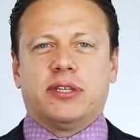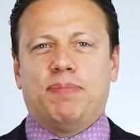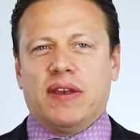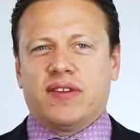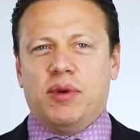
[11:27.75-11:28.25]

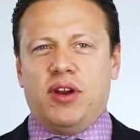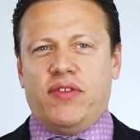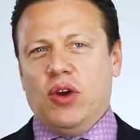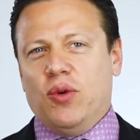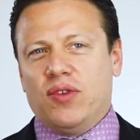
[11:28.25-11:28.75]
specimen of
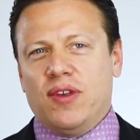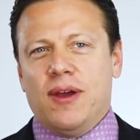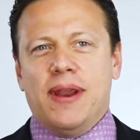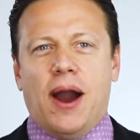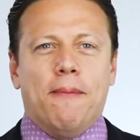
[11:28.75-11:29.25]
use.
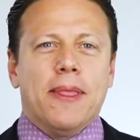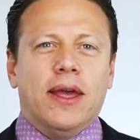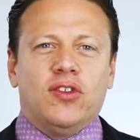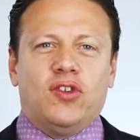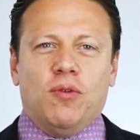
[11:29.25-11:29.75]
Now,
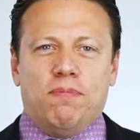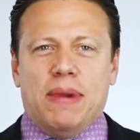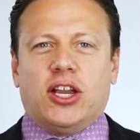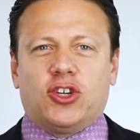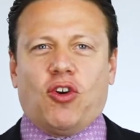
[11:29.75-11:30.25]
to
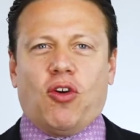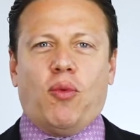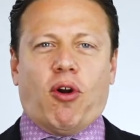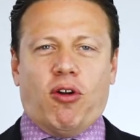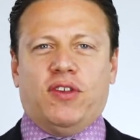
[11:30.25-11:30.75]
make sure
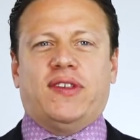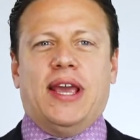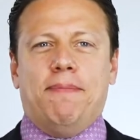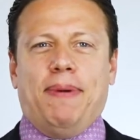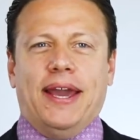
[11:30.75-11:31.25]
we're on the
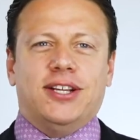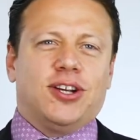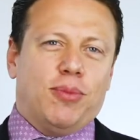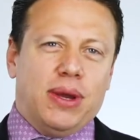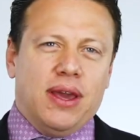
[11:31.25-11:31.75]
same page,
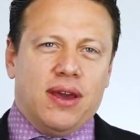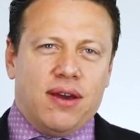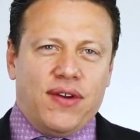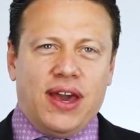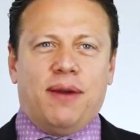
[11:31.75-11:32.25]
and we
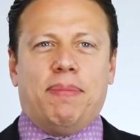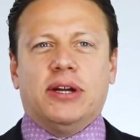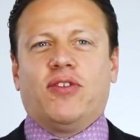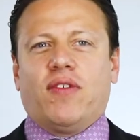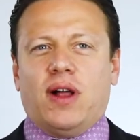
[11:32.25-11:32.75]
had a
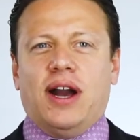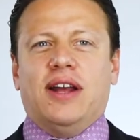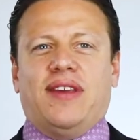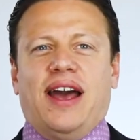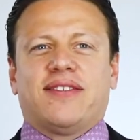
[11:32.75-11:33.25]
bunch of
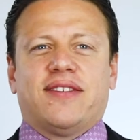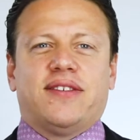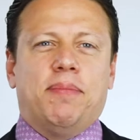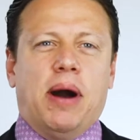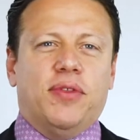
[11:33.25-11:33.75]
clients ask us
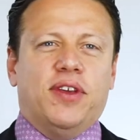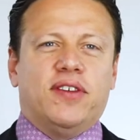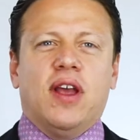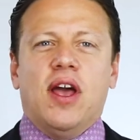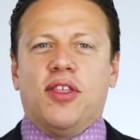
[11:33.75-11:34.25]
about
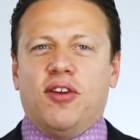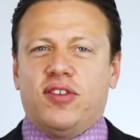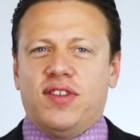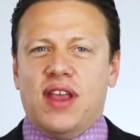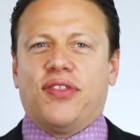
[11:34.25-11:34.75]
this,
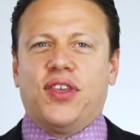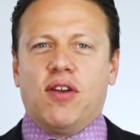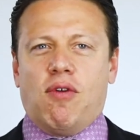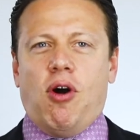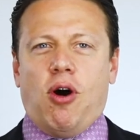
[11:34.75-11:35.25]
there's
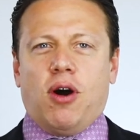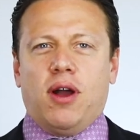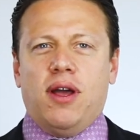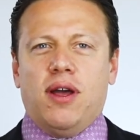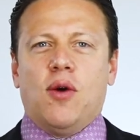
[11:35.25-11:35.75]
nothing
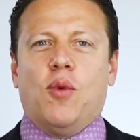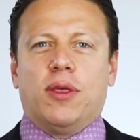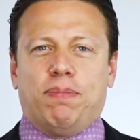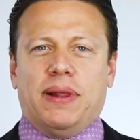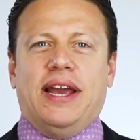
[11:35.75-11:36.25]
wrong
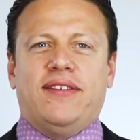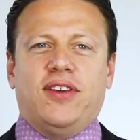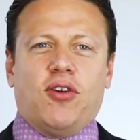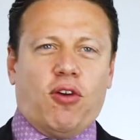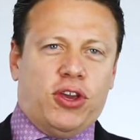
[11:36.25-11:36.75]
with
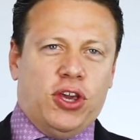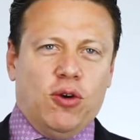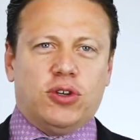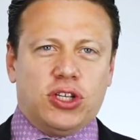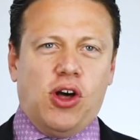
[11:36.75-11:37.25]
placing your
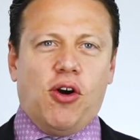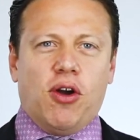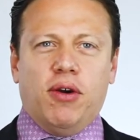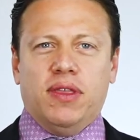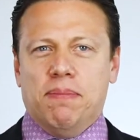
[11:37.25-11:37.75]
huge
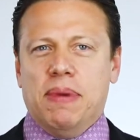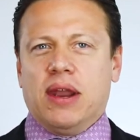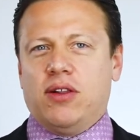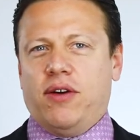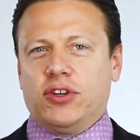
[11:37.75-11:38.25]
logo in the
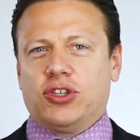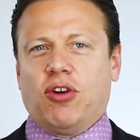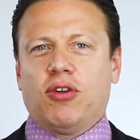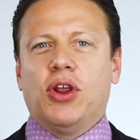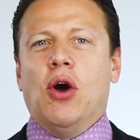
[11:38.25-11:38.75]
middle of a
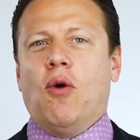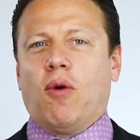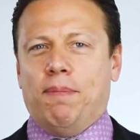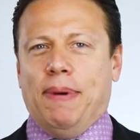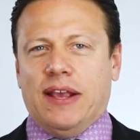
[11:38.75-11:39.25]
shirt
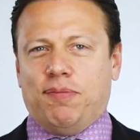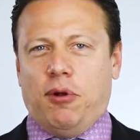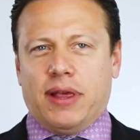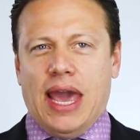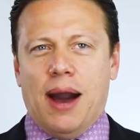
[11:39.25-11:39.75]
or a
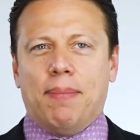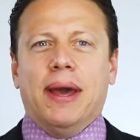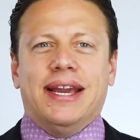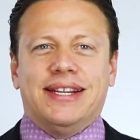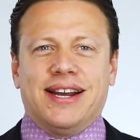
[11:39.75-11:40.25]
baseball cap.
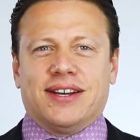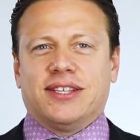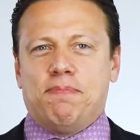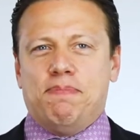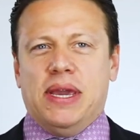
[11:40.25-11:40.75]
It
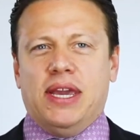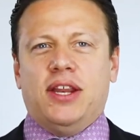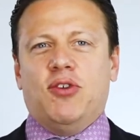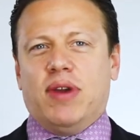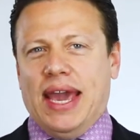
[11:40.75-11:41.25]
doesn't mean
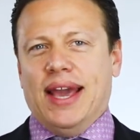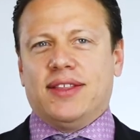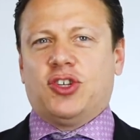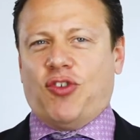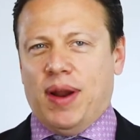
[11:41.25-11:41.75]
you
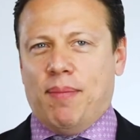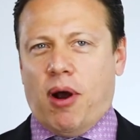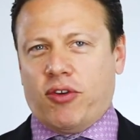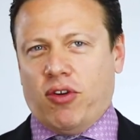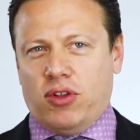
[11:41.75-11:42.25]
can't
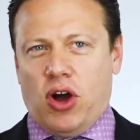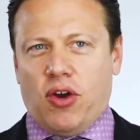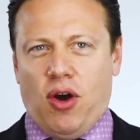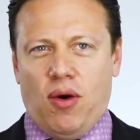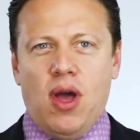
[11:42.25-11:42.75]
trademark your
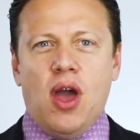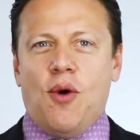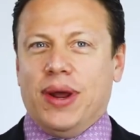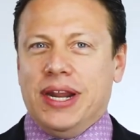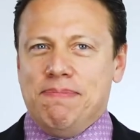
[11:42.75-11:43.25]
logo.
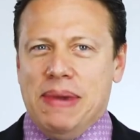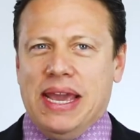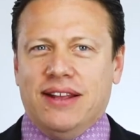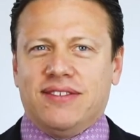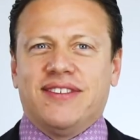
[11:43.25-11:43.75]
What it
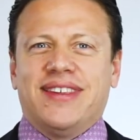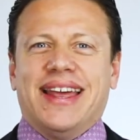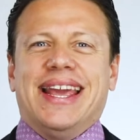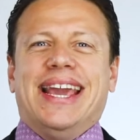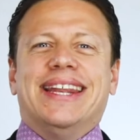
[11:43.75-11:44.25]
means is
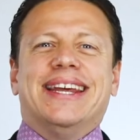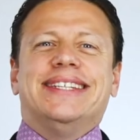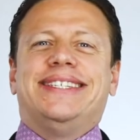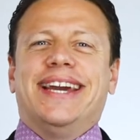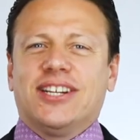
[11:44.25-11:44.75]
that in
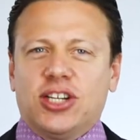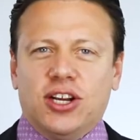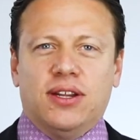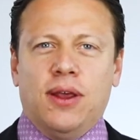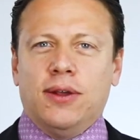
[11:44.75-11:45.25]

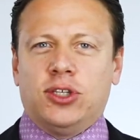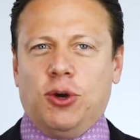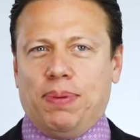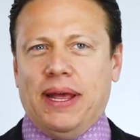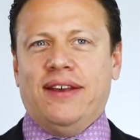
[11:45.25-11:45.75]
addition to
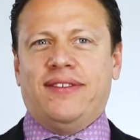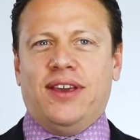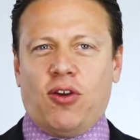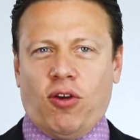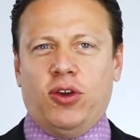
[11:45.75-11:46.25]

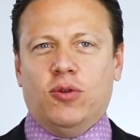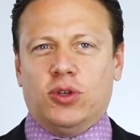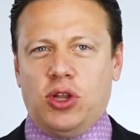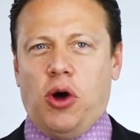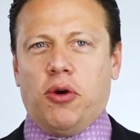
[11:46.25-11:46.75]
placing your huge
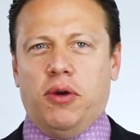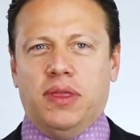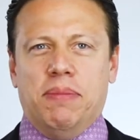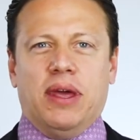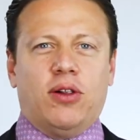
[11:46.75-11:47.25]
logo in the
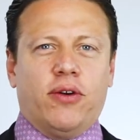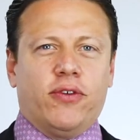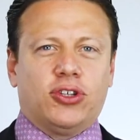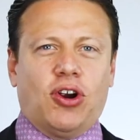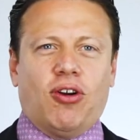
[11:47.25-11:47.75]
middle of your
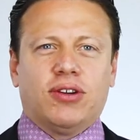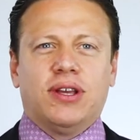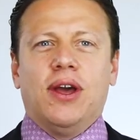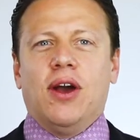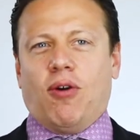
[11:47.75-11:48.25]
shirt
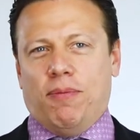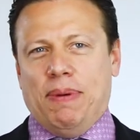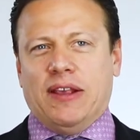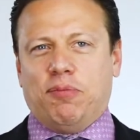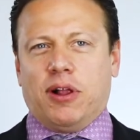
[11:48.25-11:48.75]
or a
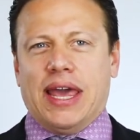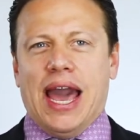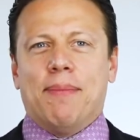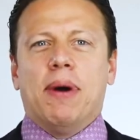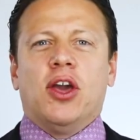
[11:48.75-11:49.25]
baseball
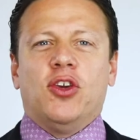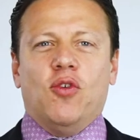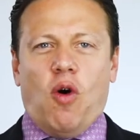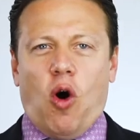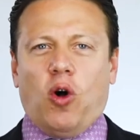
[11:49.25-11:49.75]
cap,
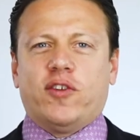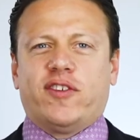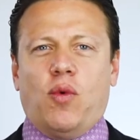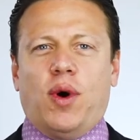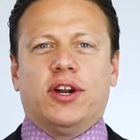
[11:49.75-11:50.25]
you
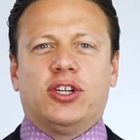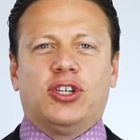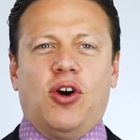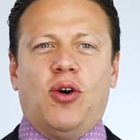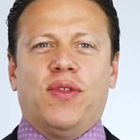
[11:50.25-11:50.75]
also want to
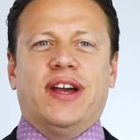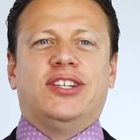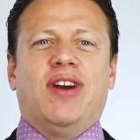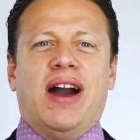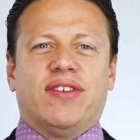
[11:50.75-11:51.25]
show that
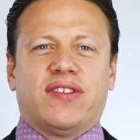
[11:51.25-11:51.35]
you have a